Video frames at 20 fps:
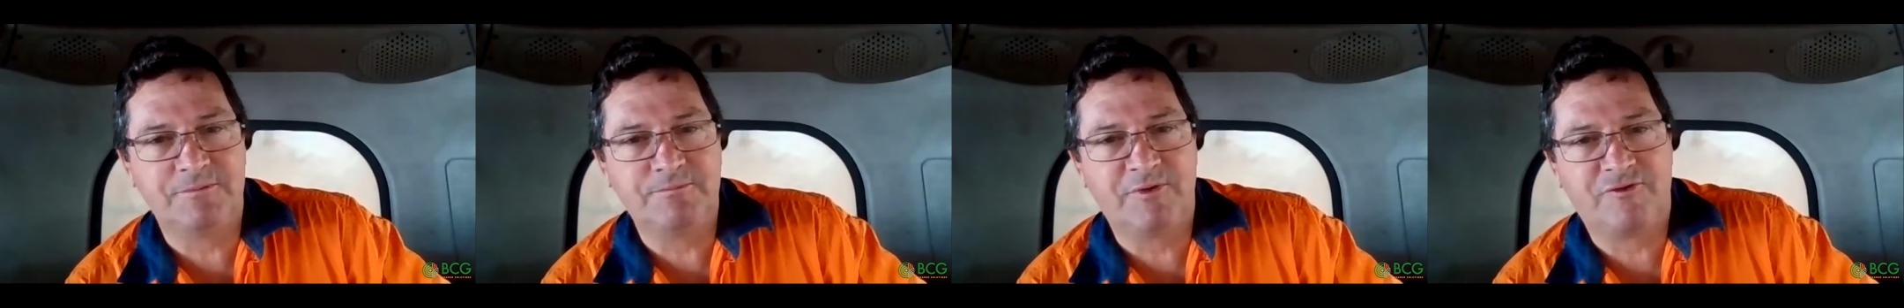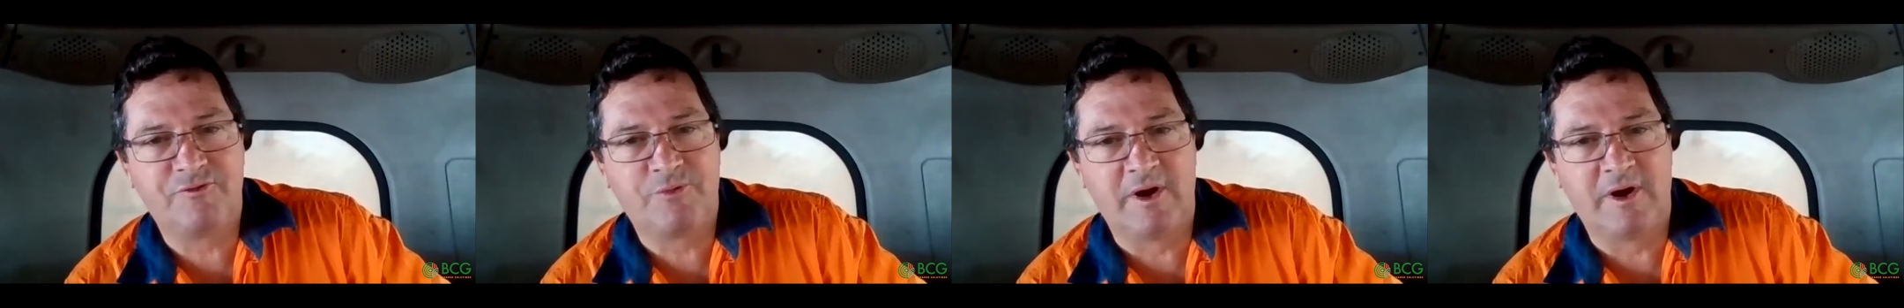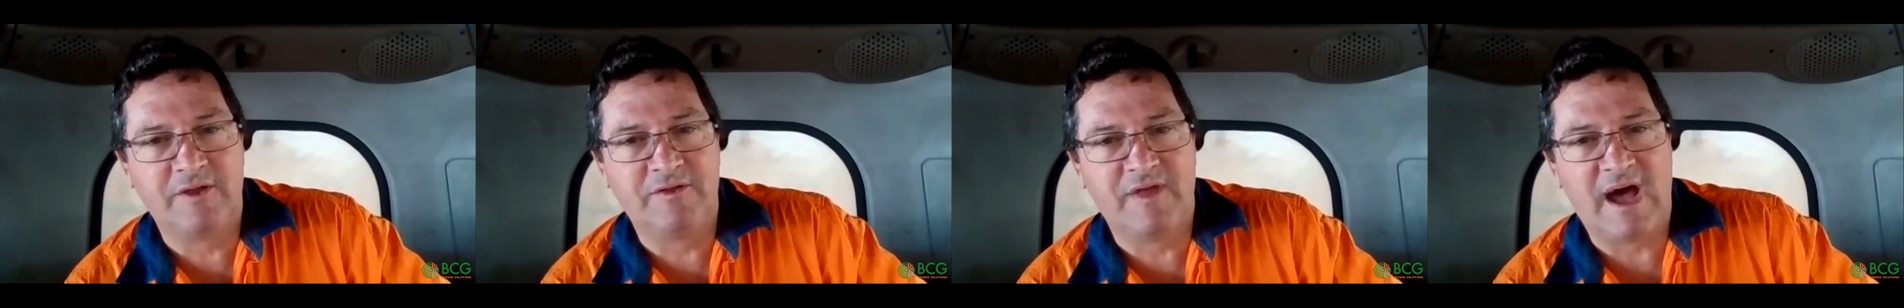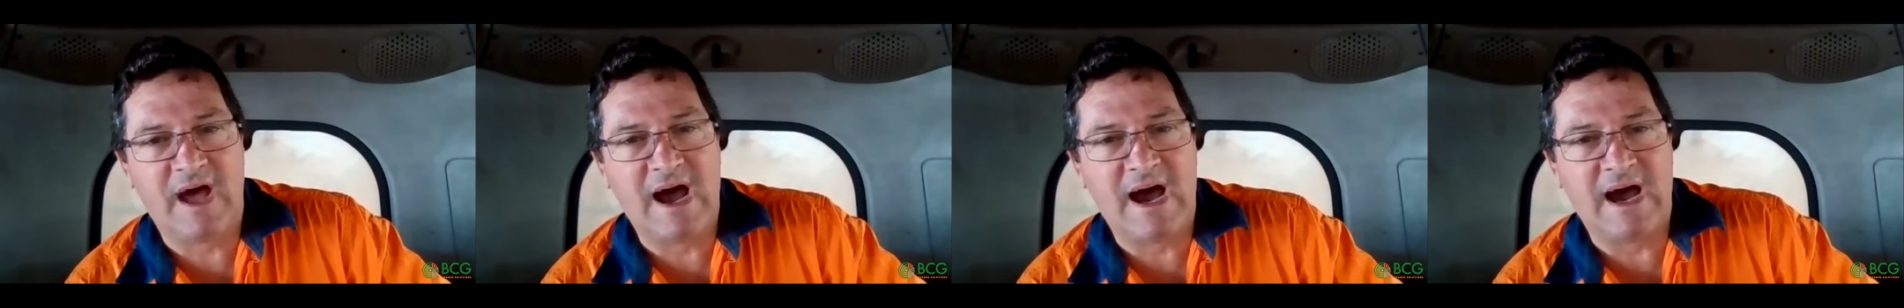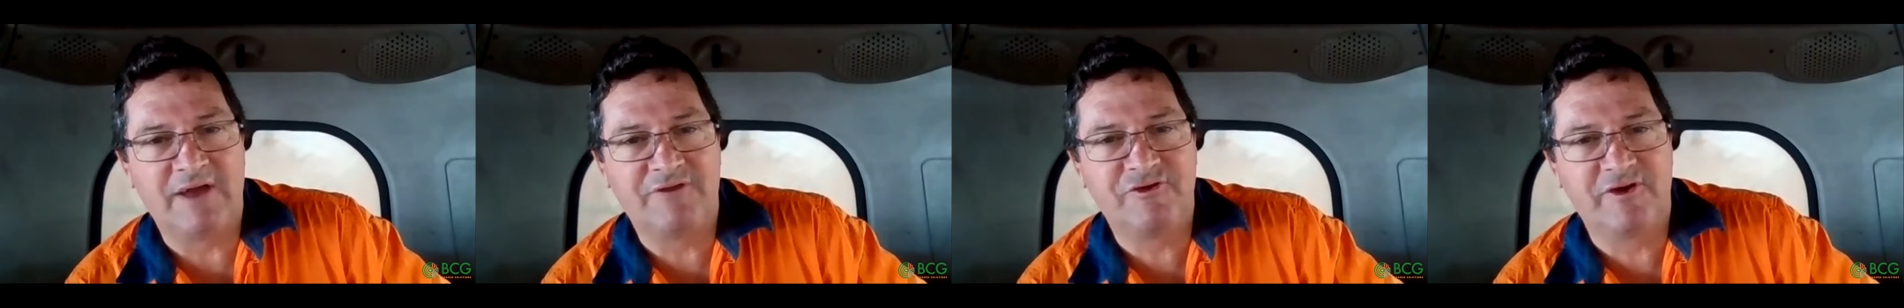between the
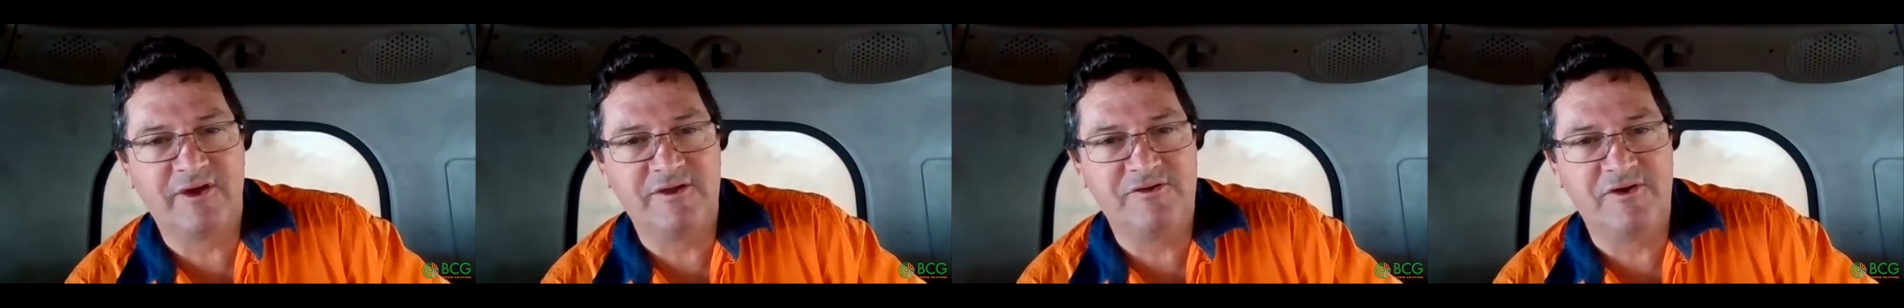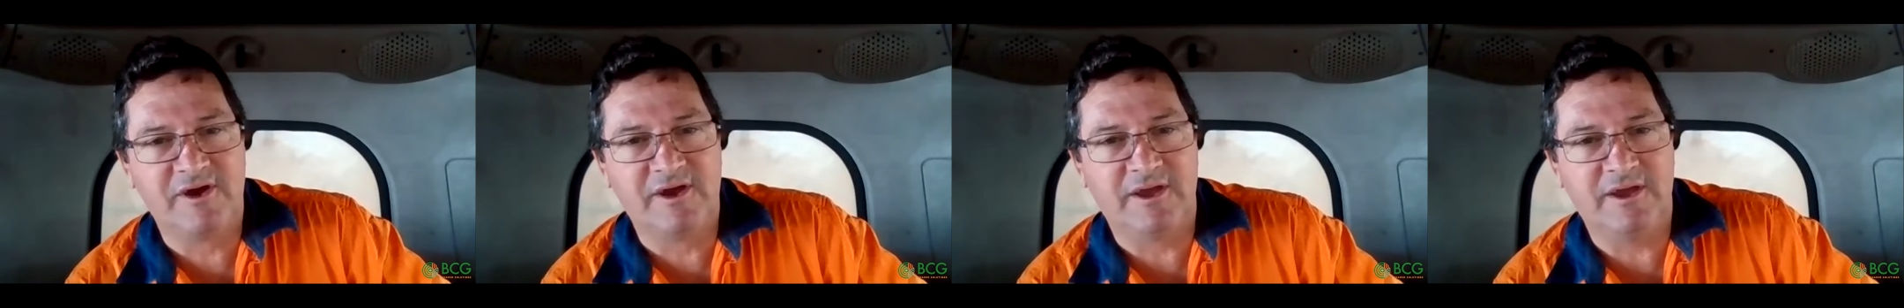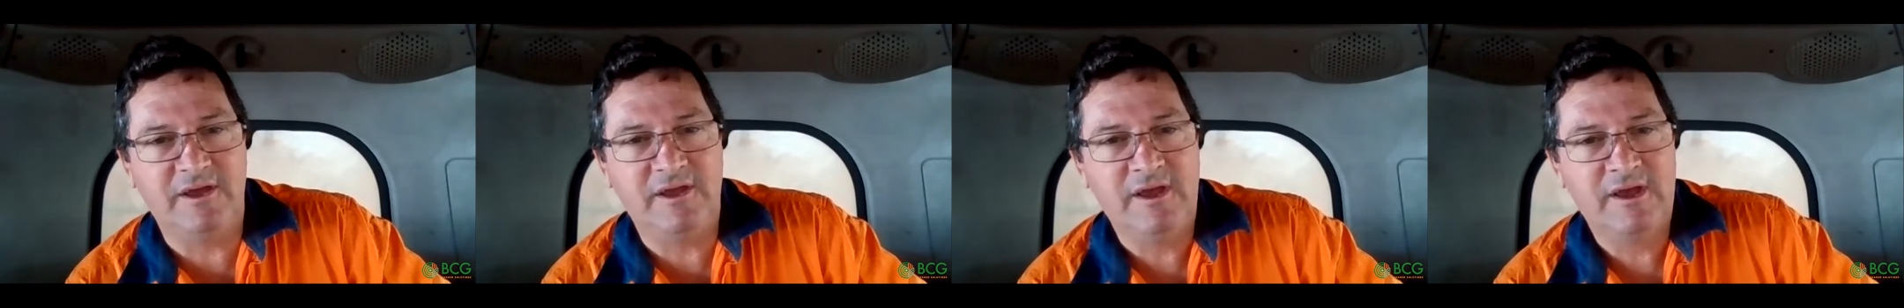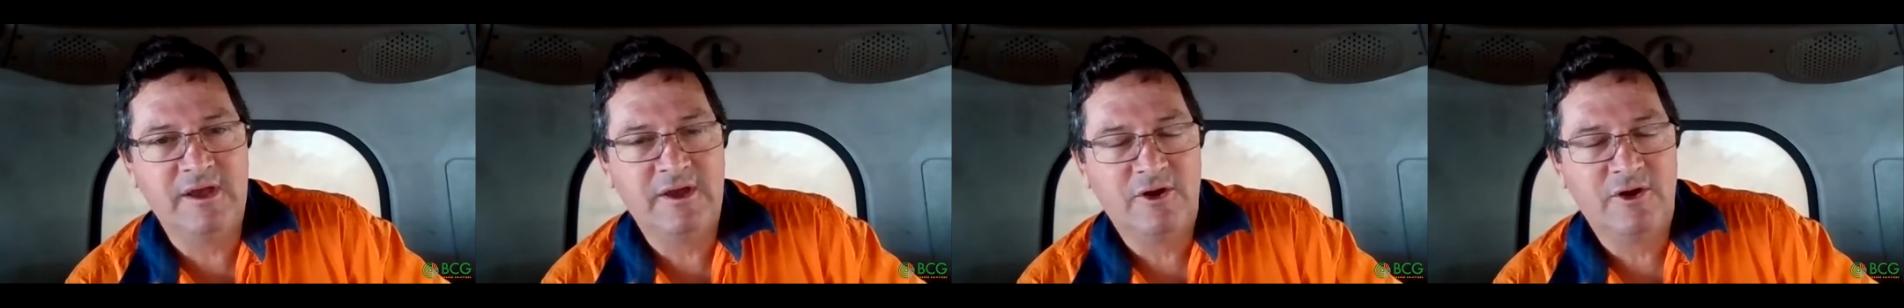RTD